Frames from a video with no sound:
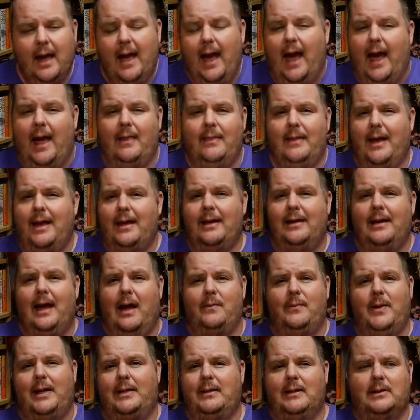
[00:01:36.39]
And then I
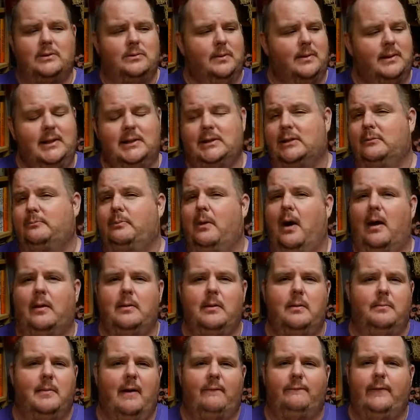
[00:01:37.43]
read this one. This is
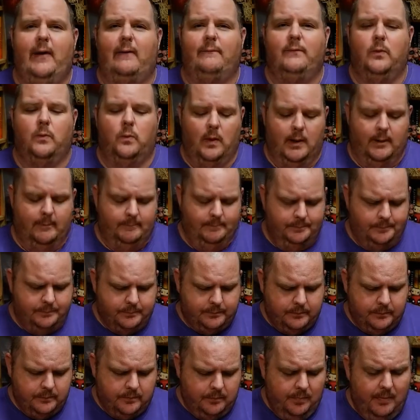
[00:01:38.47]
probably my favorite one,
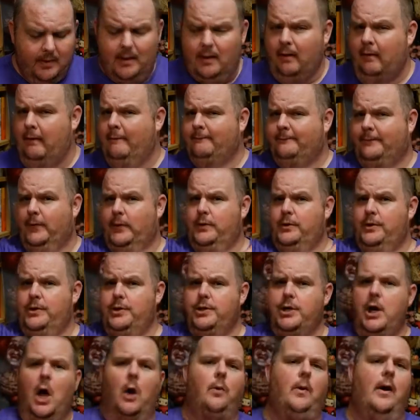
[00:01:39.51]
if for
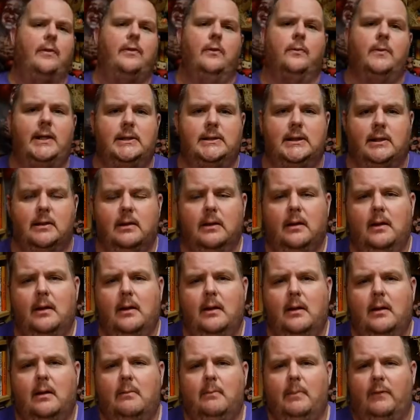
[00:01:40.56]
no other reason,
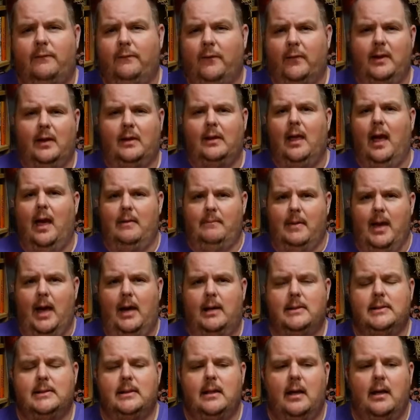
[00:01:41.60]
but for the
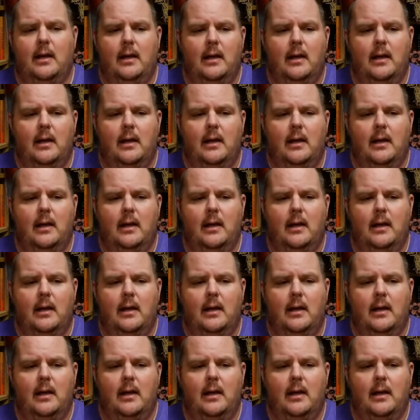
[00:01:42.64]
climax.